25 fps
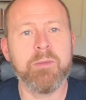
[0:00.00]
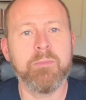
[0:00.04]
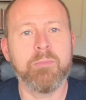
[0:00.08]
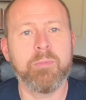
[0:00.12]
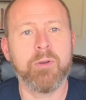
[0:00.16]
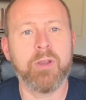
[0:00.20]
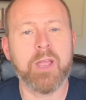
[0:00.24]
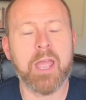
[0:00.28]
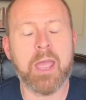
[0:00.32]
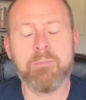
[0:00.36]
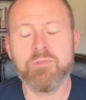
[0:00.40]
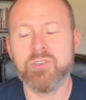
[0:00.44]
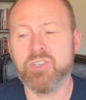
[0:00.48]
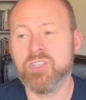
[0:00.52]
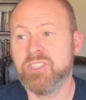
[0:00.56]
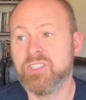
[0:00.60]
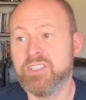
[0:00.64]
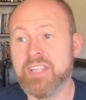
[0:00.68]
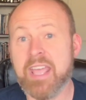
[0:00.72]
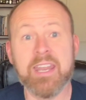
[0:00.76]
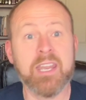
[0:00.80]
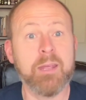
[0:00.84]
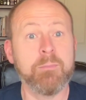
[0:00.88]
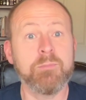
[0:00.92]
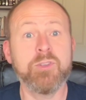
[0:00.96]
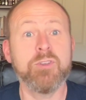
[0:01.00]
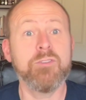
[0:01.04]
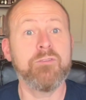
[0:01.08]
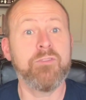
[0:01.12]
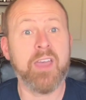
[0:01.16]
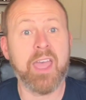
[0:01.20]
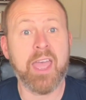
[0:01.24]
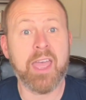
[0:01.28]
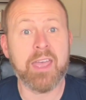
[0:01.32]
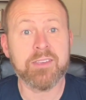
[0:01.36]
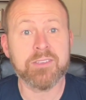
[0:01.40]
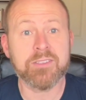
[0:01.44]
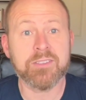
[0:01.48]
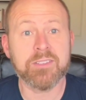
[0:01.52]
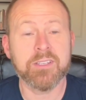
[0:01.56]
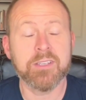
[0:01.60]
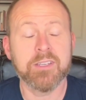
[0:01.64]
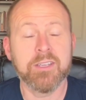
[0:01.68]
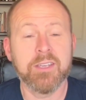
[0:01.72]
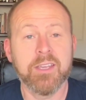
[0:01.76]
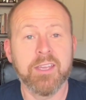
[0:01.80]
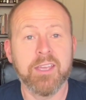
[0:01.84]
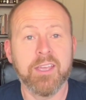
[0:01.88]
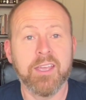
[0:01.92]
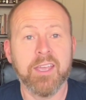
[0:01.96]
Perhaps you stand up too fast
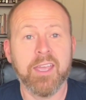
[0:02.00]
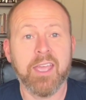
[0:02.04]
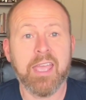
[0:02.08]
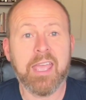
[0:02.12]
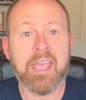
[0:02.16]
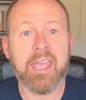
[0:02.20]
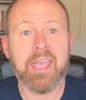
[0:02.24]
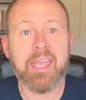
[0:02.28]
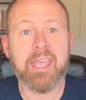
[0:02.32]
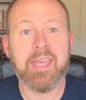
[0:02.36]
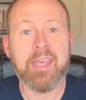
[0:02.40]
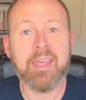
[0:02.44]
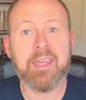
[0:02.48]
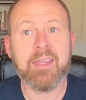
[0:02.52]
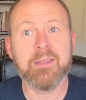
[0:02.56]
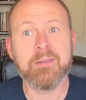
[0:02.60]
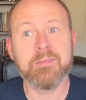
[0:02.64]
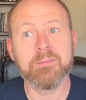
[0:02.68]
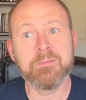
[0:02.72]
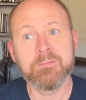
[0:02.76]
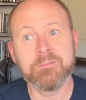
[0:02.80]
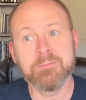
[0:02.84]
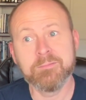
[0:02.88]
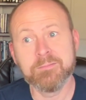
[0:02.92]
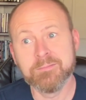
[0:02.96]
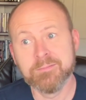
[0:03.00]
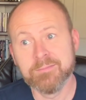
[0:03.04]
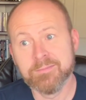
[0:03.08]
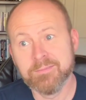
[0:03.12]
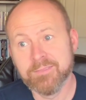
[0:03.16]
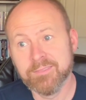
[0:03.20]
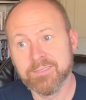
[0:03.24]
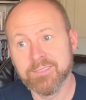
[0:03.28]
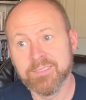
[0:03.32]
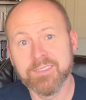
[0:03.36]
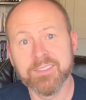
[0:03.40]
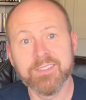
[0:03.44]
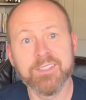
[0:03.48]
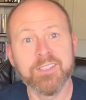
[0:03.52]
and